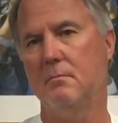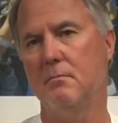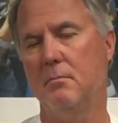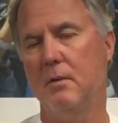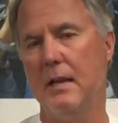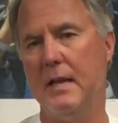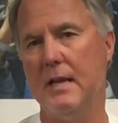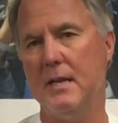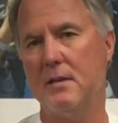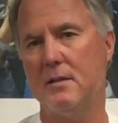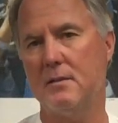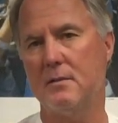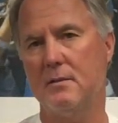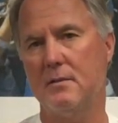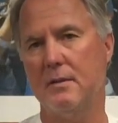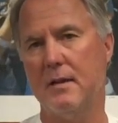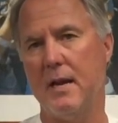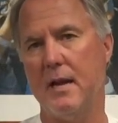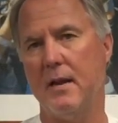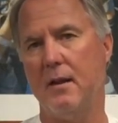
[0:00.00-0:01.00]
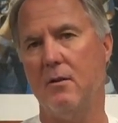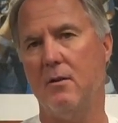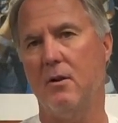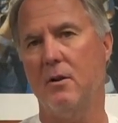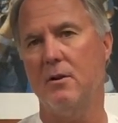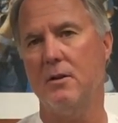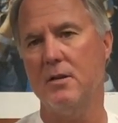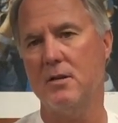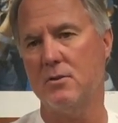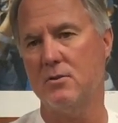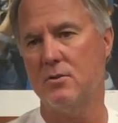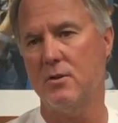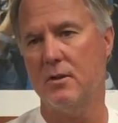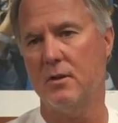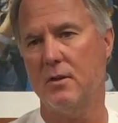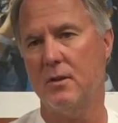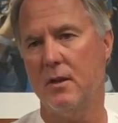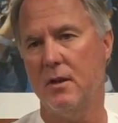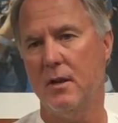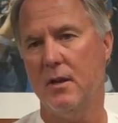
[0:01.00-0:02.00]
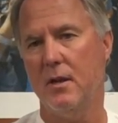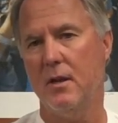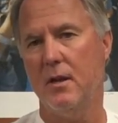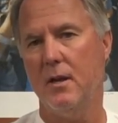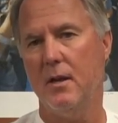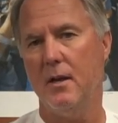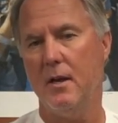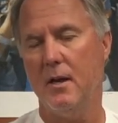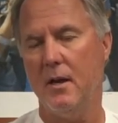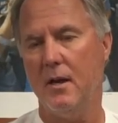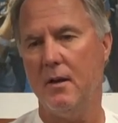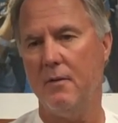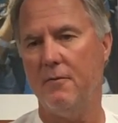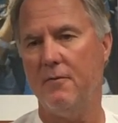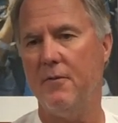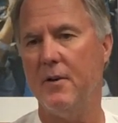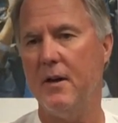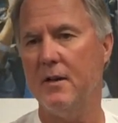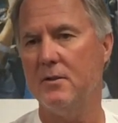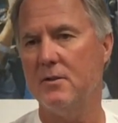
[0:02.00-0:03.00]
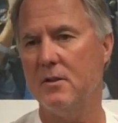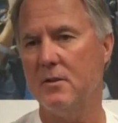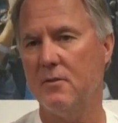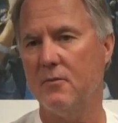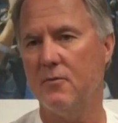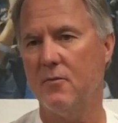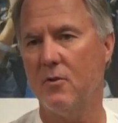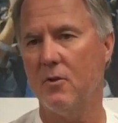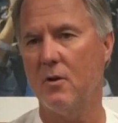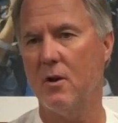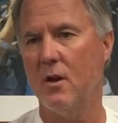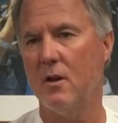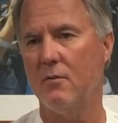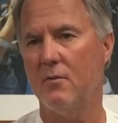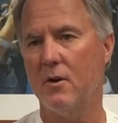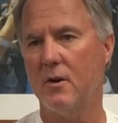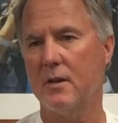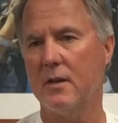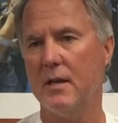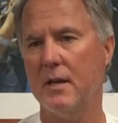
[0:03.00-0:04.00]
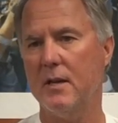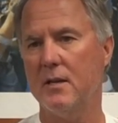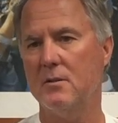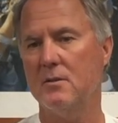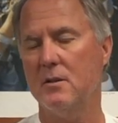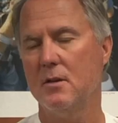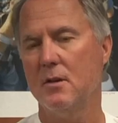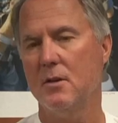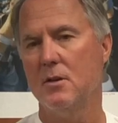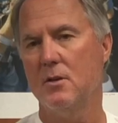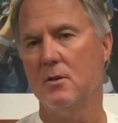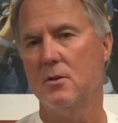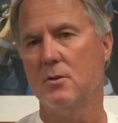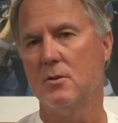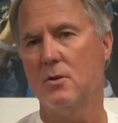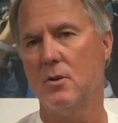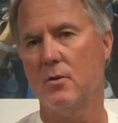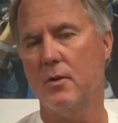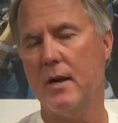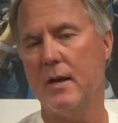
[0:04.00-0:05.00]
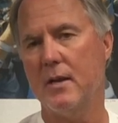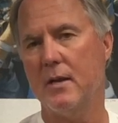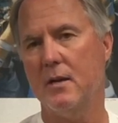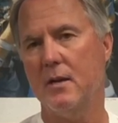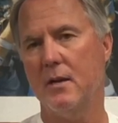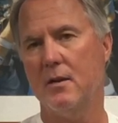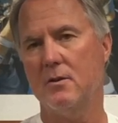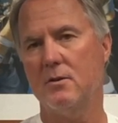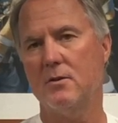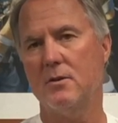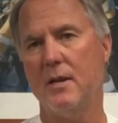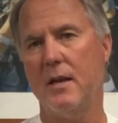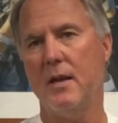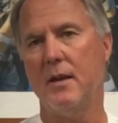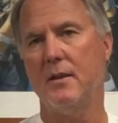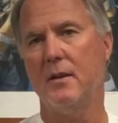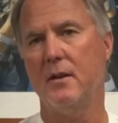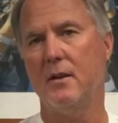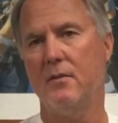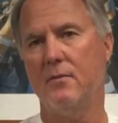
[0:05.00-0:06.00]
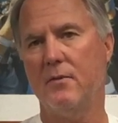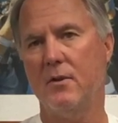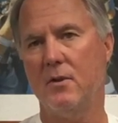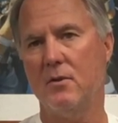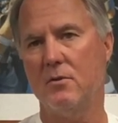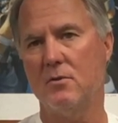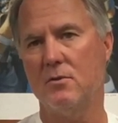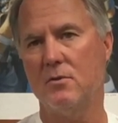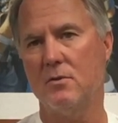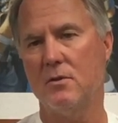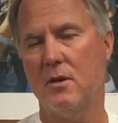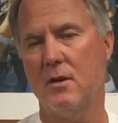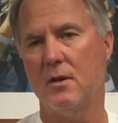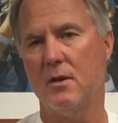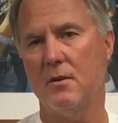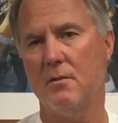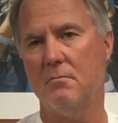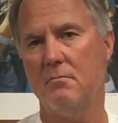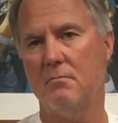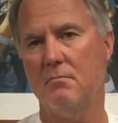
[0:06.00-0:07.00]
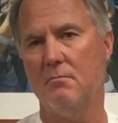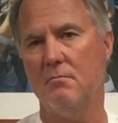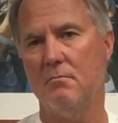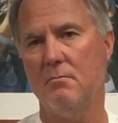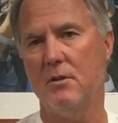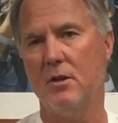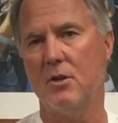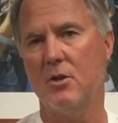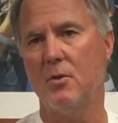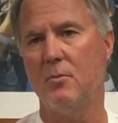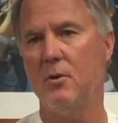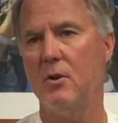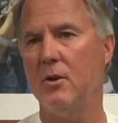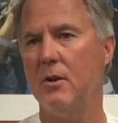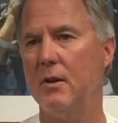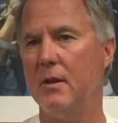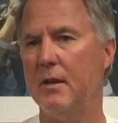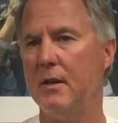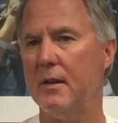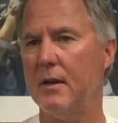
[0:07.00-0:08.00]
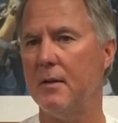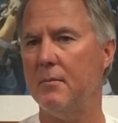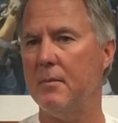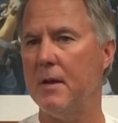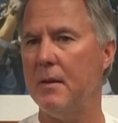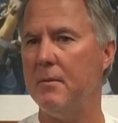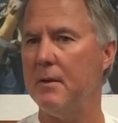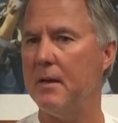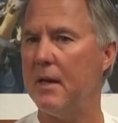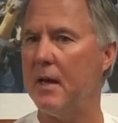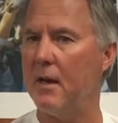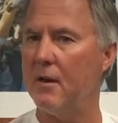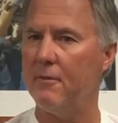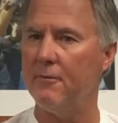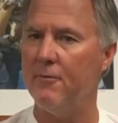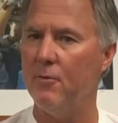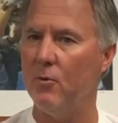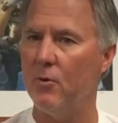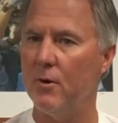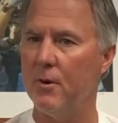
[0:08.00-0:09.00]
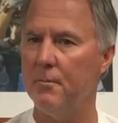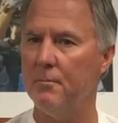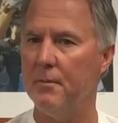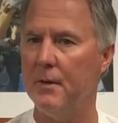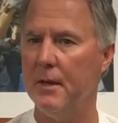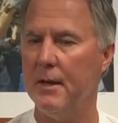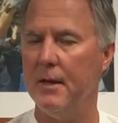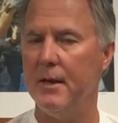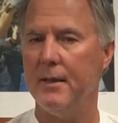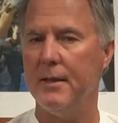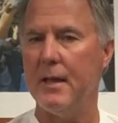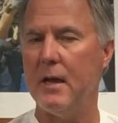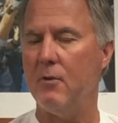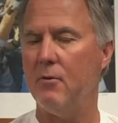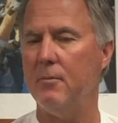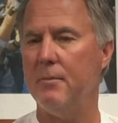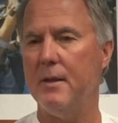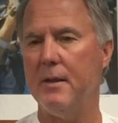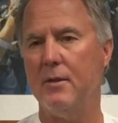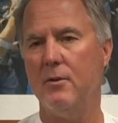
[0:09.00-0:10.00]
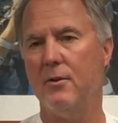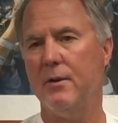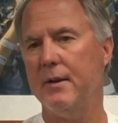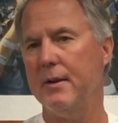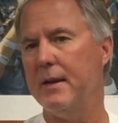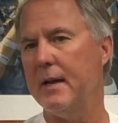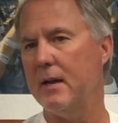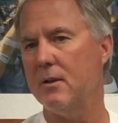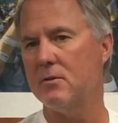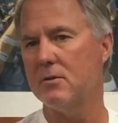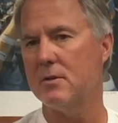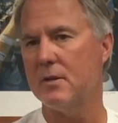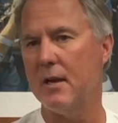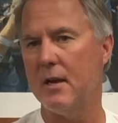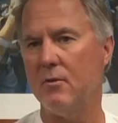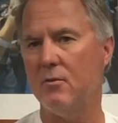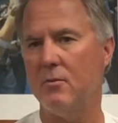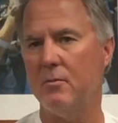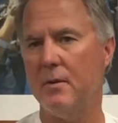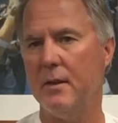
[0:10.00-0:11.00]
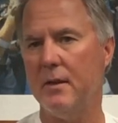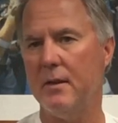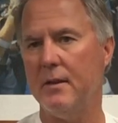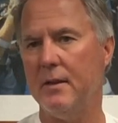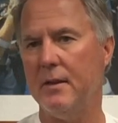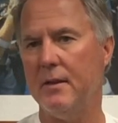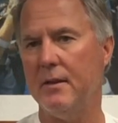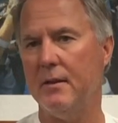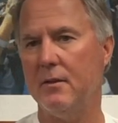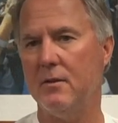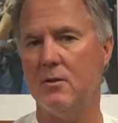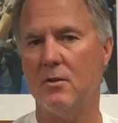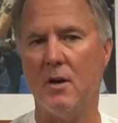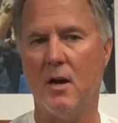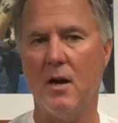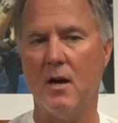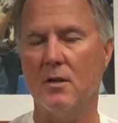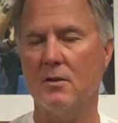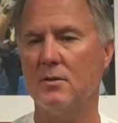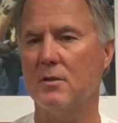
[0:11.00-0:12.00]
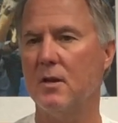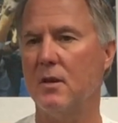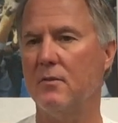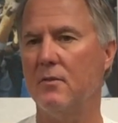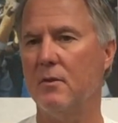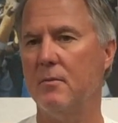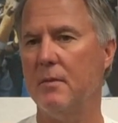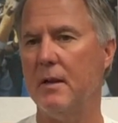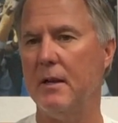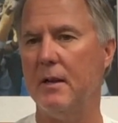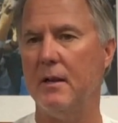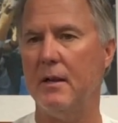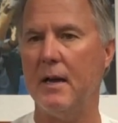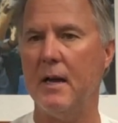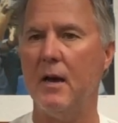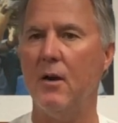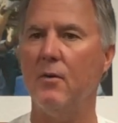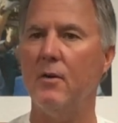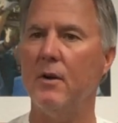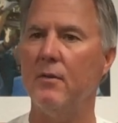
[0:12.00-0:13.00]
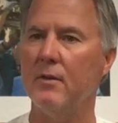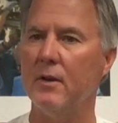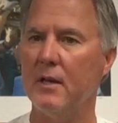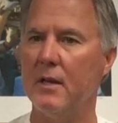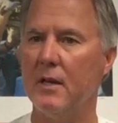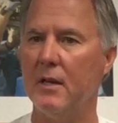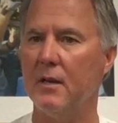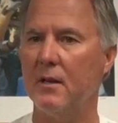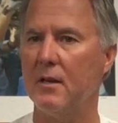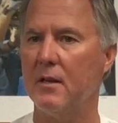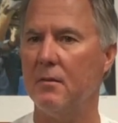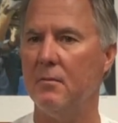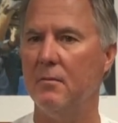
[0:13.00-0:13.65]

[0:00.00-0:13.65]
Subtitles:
blessed that our district funds it for all of our kids. So I could understand that if there's a community that maybe can't afford them, that would be the only downside, would be the cost of them and how every kid